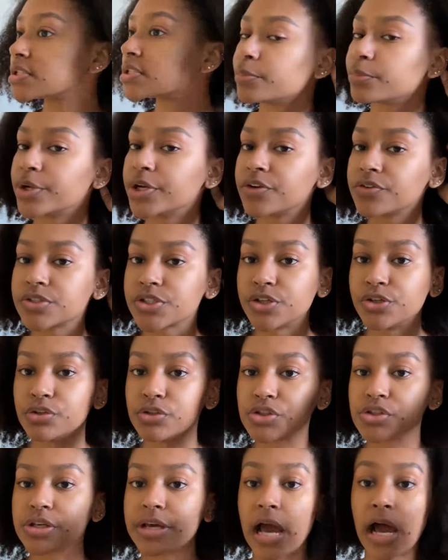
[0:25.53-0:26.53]
Braid outs are
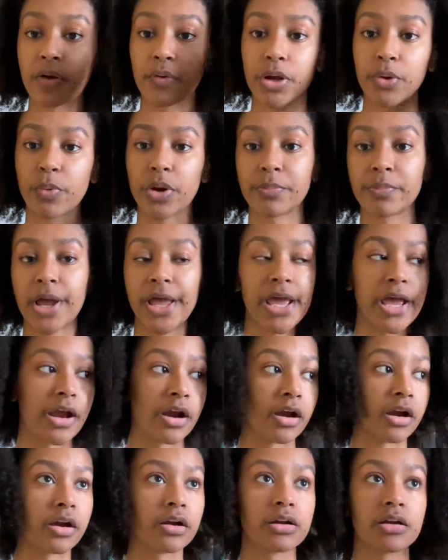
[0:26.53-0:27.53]
usually how I wear my
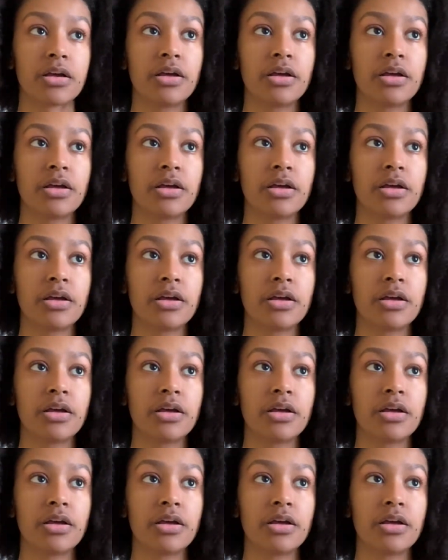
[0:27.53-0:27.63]
hair.